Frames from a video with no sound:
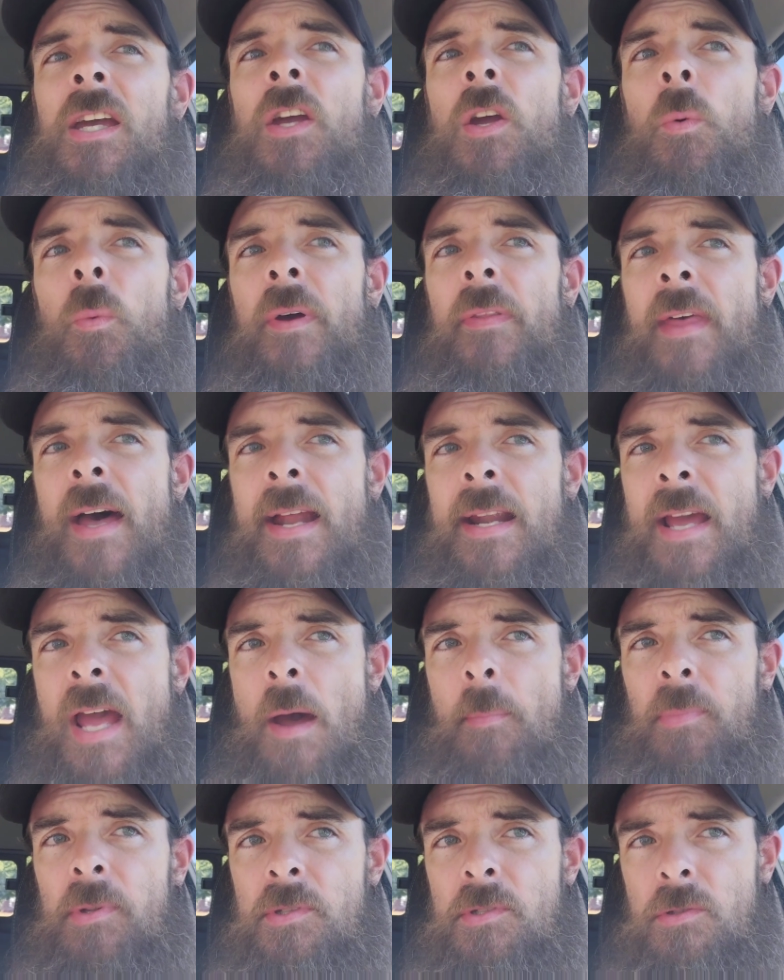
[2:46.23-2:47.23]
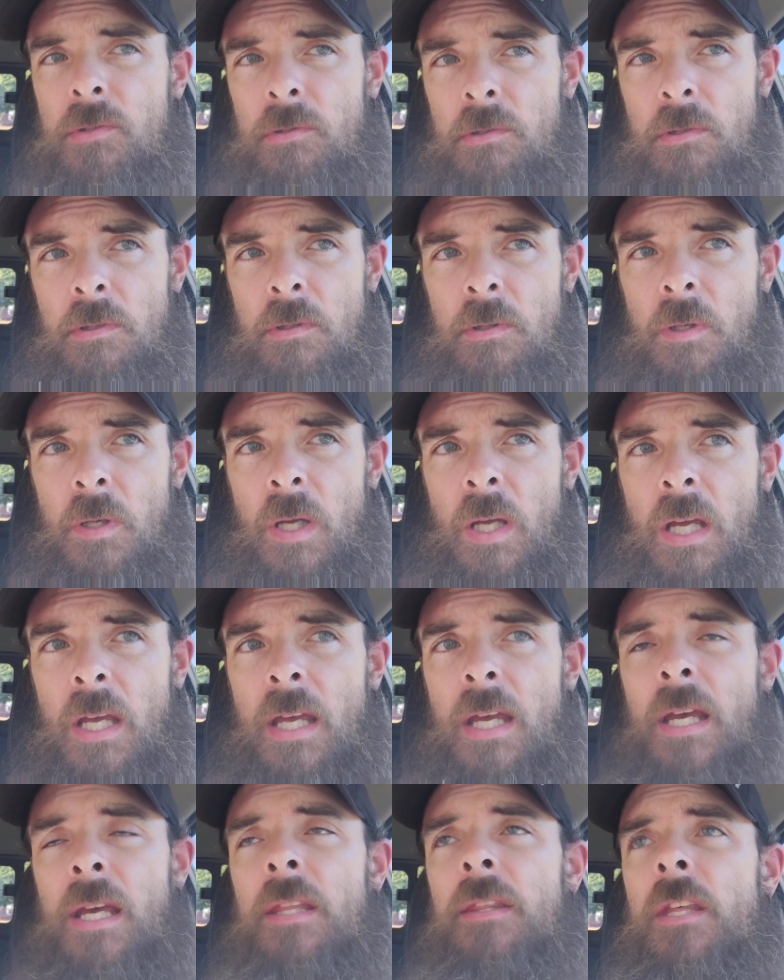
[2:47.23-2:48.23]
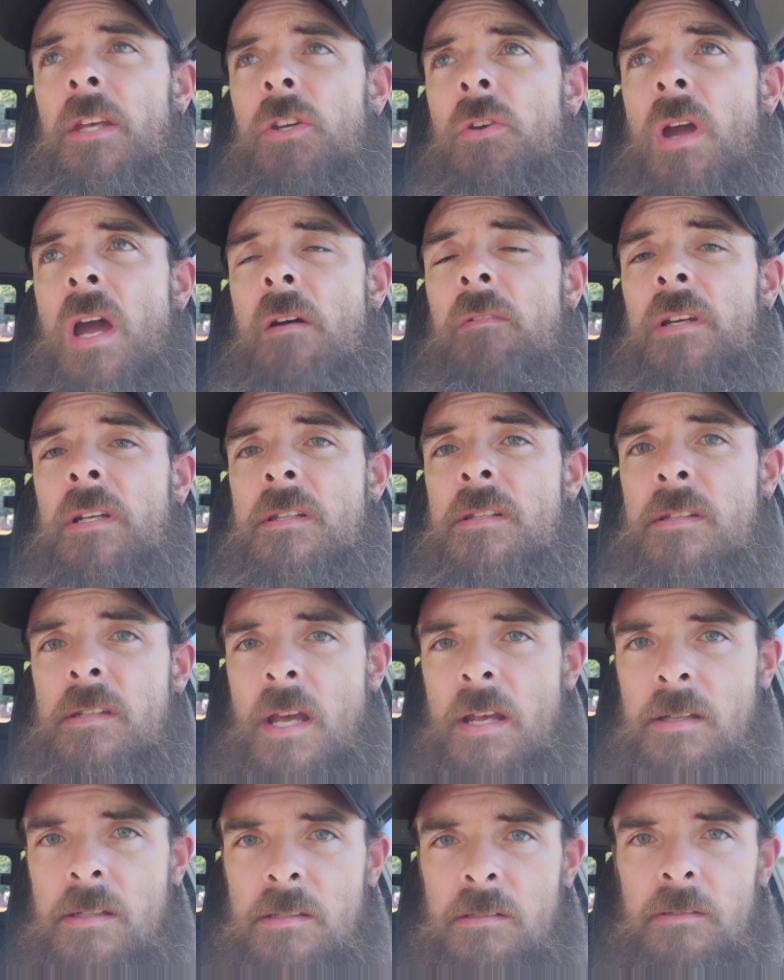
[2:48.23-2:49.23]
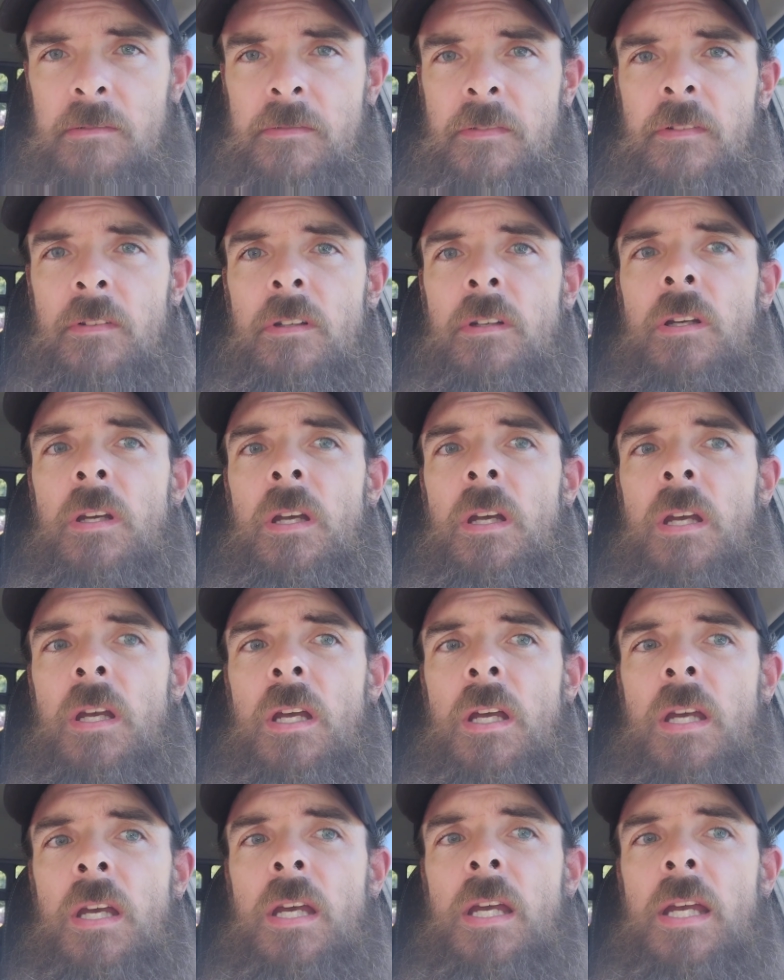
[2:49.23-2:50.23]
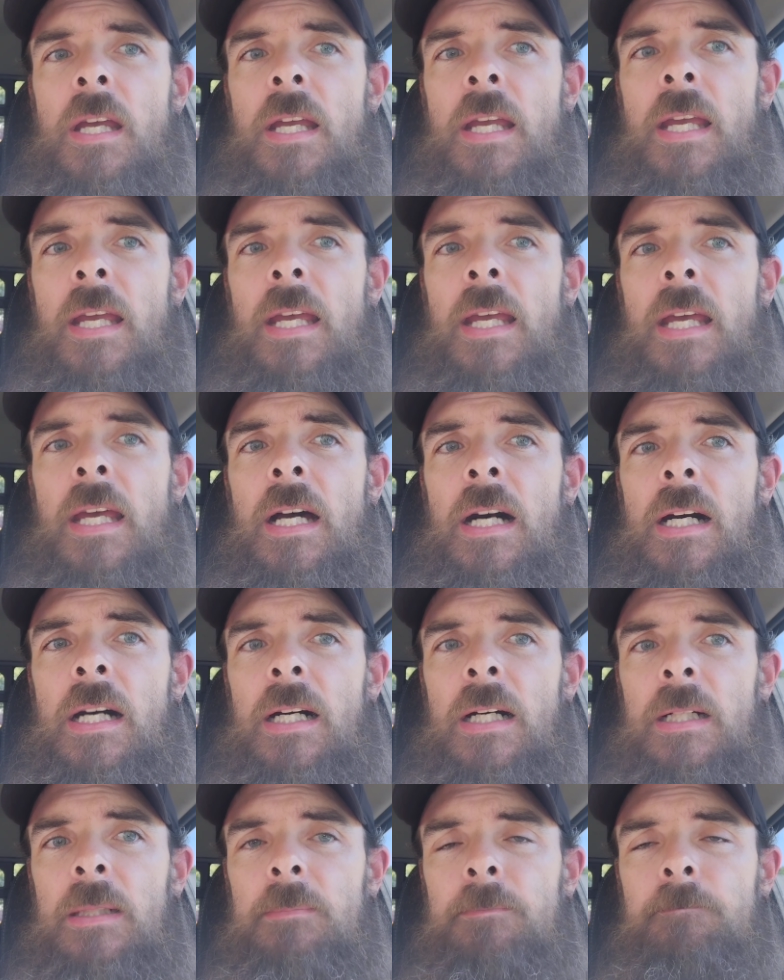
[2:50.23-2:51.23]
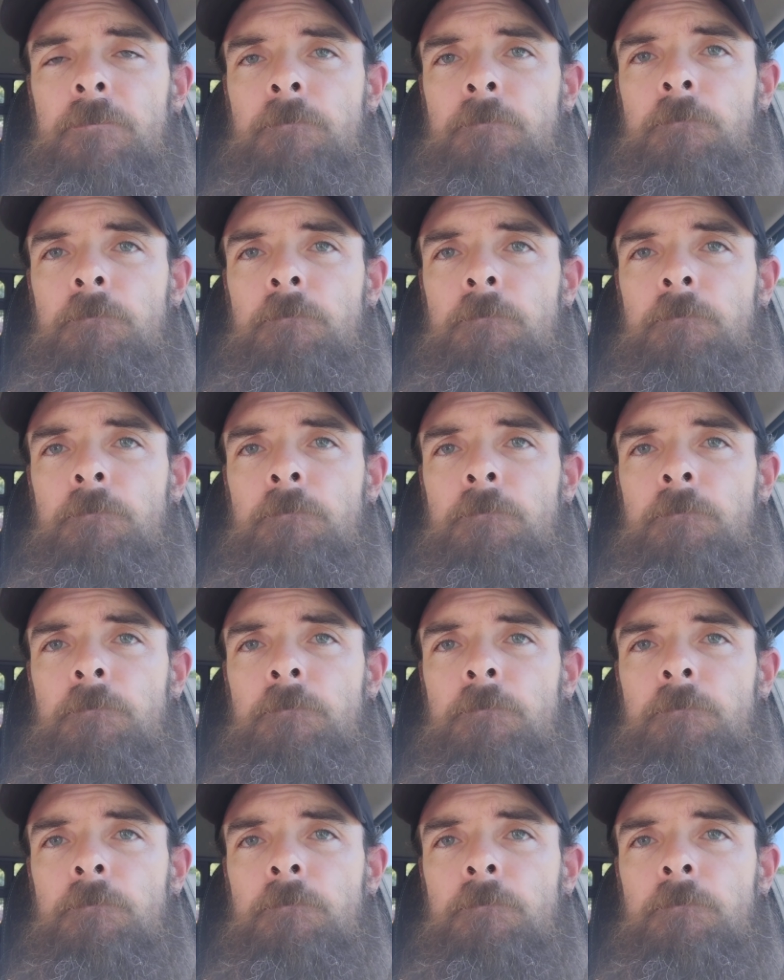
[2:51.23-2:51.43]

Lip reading: And when that happens, then you have excessive oil